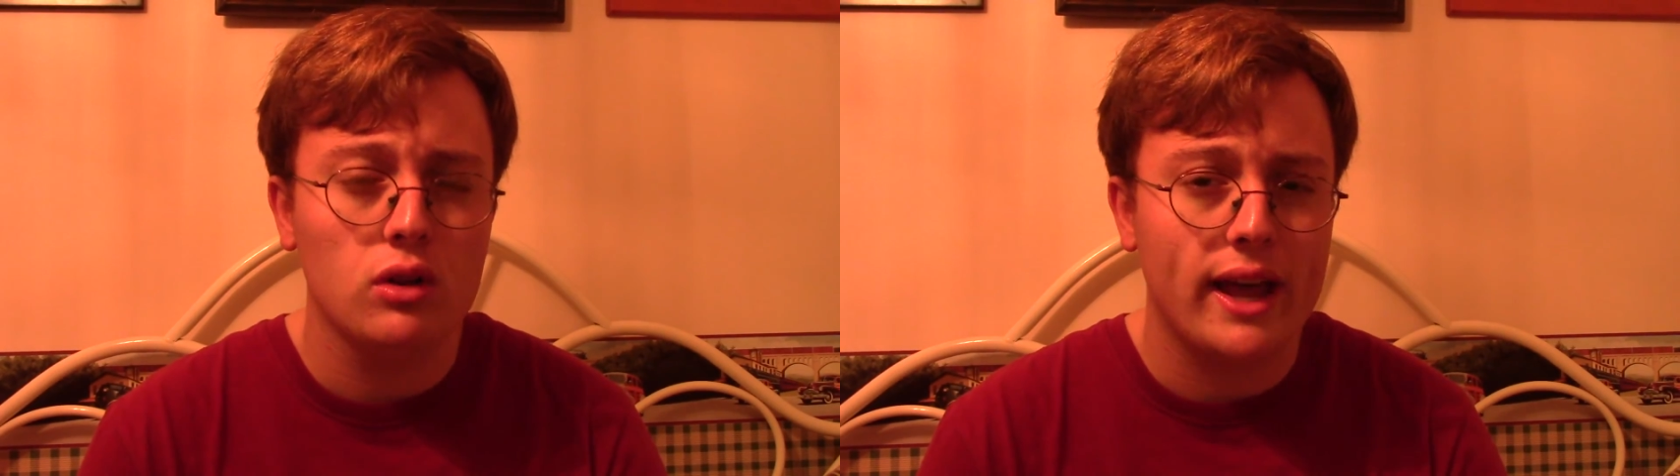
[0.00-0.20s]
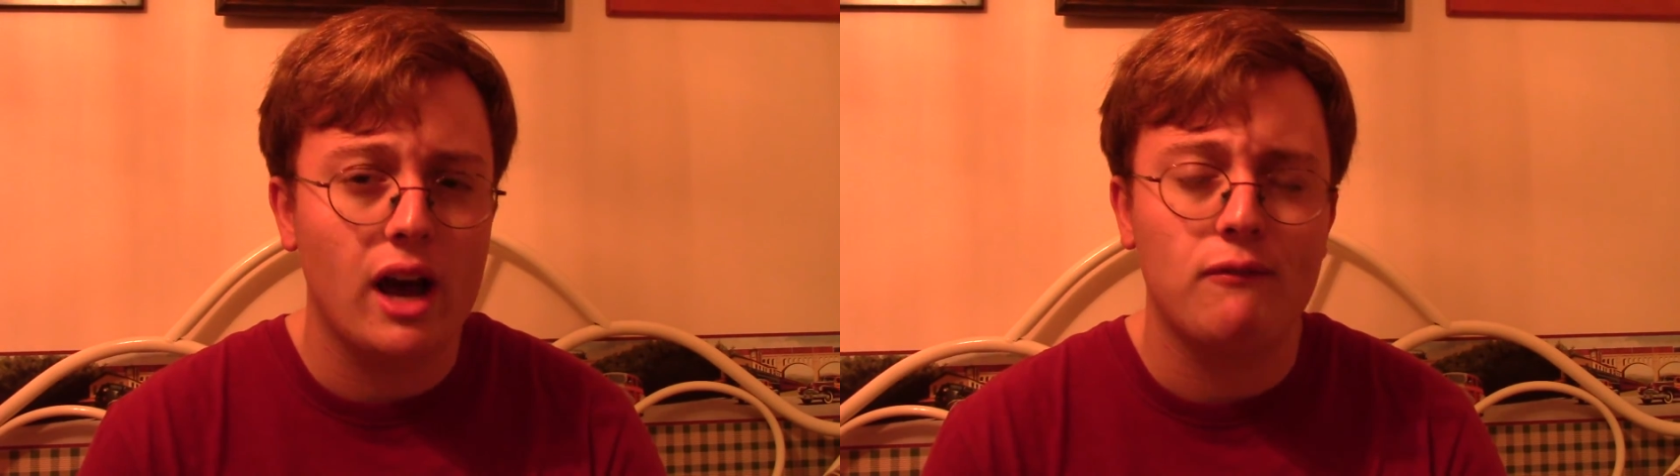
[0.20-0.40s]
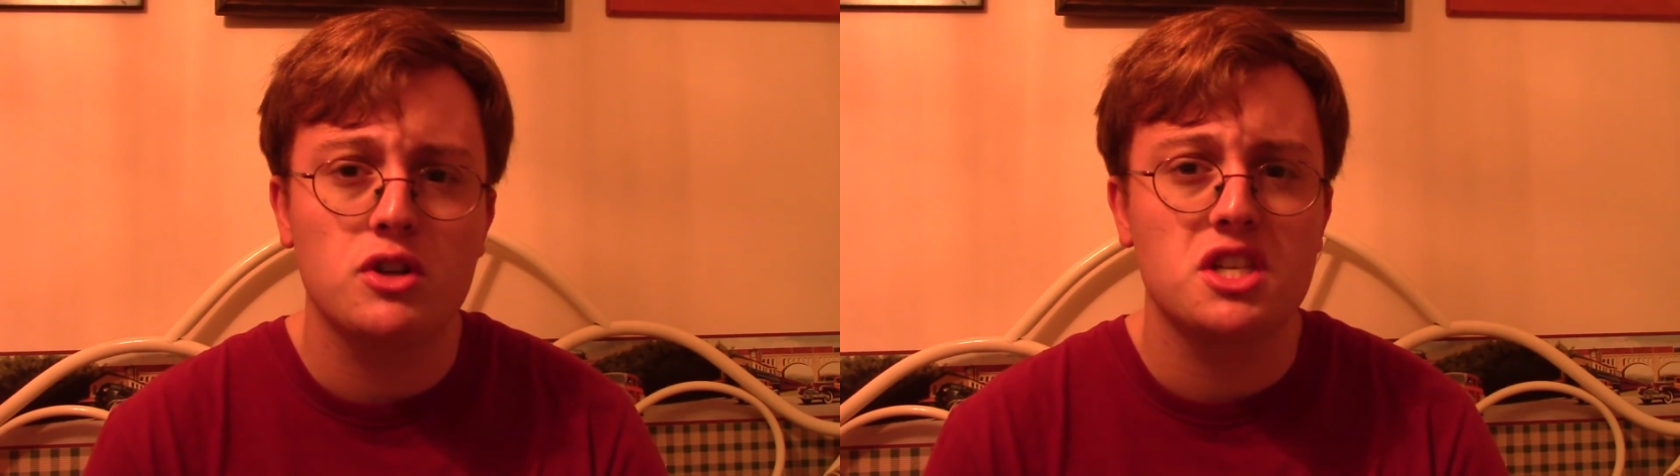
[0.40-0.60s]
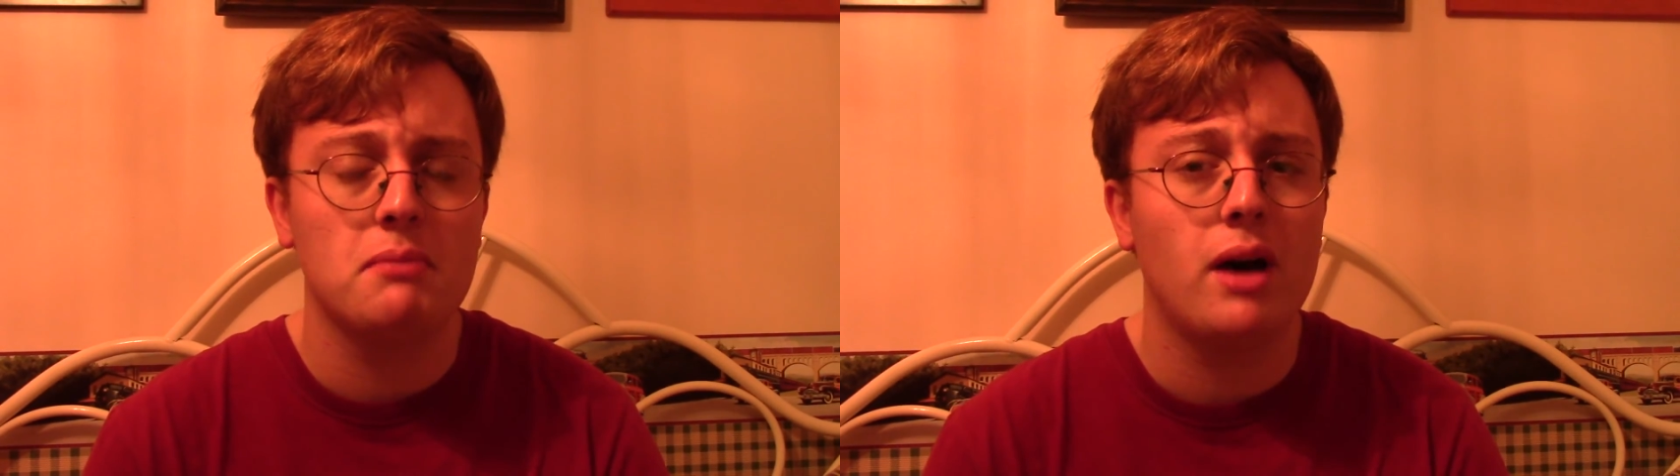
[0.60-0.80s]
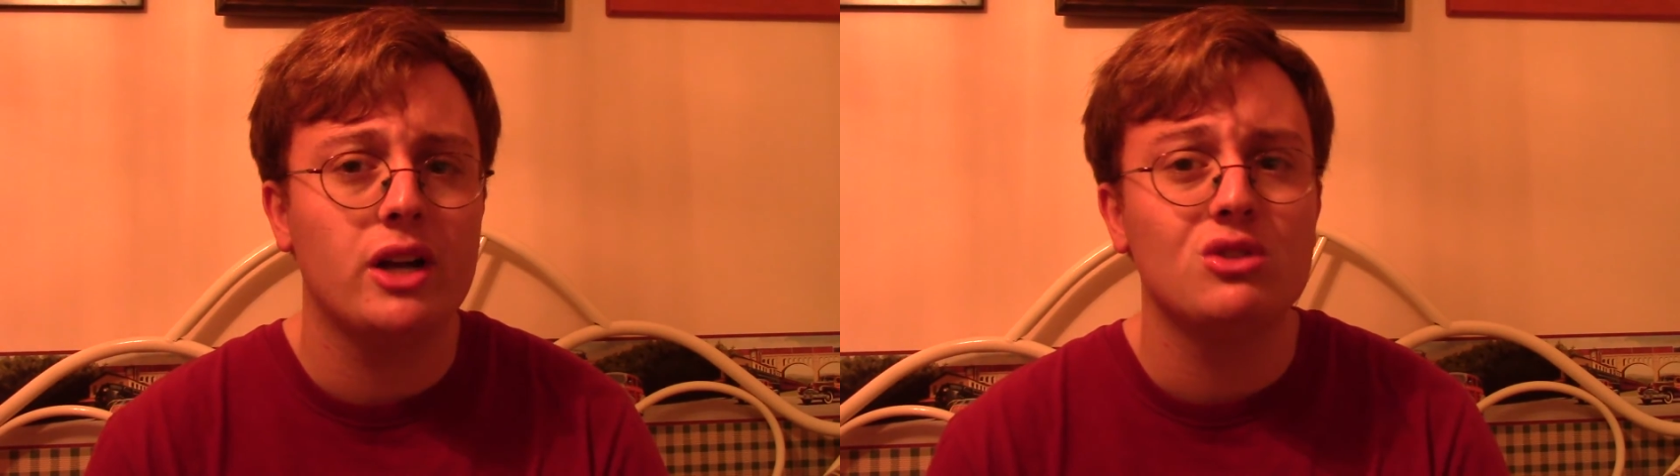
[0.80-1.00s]
layout for
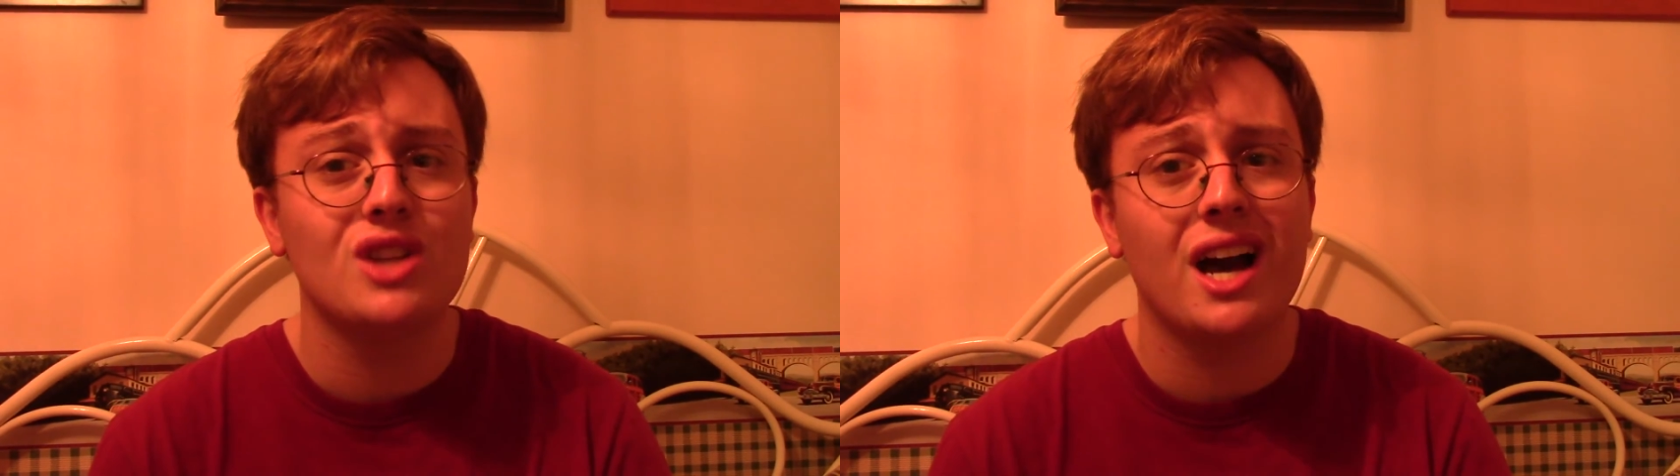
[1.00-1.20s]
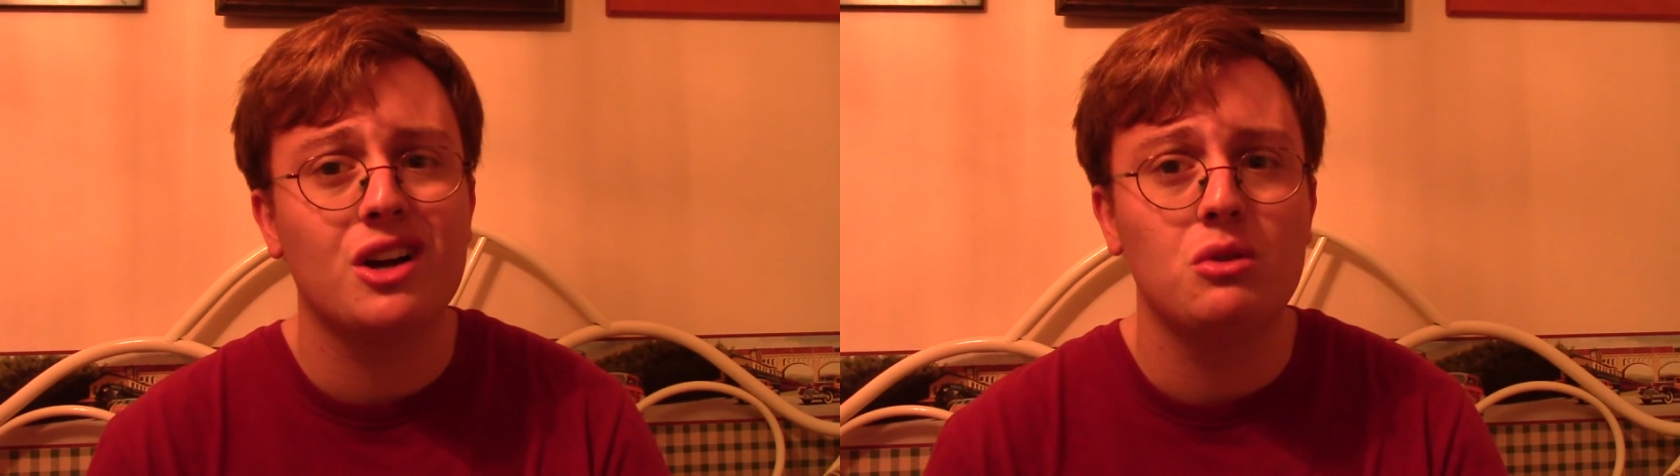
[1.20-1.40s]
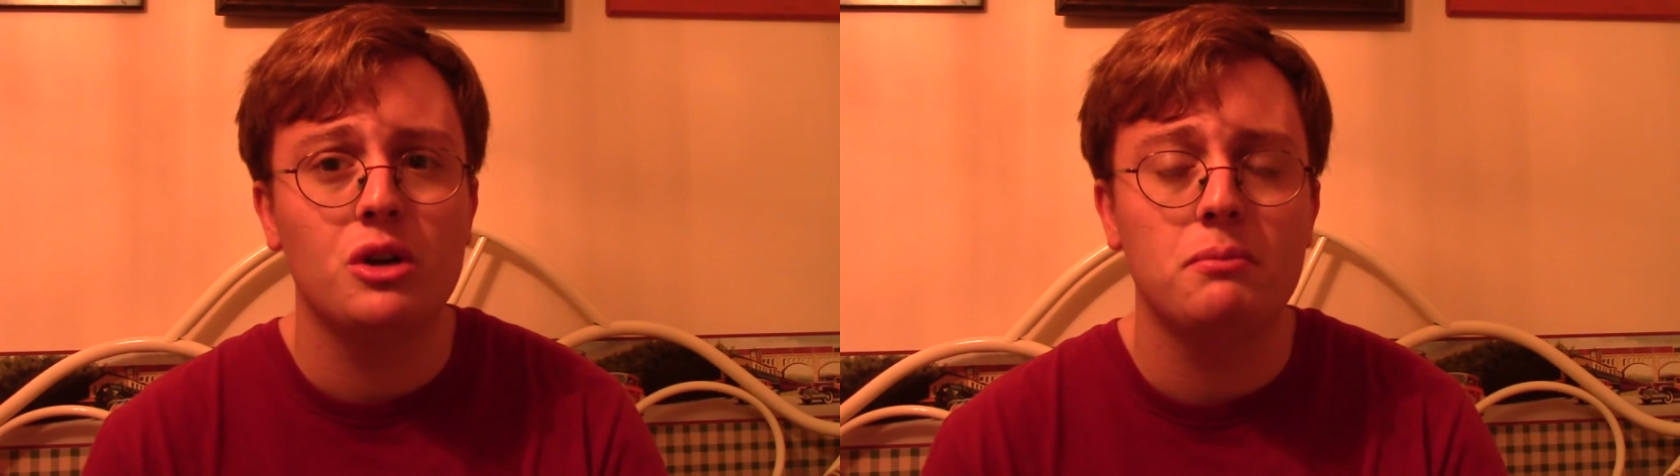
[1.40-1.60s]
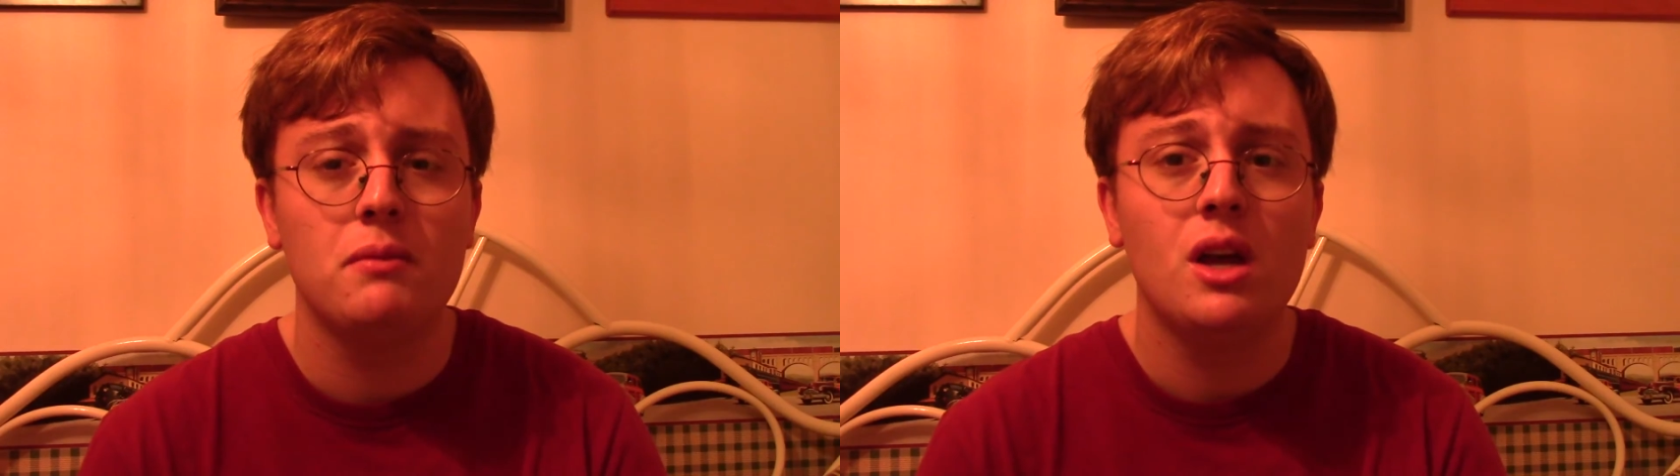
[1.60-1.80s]
somebody who's not going to really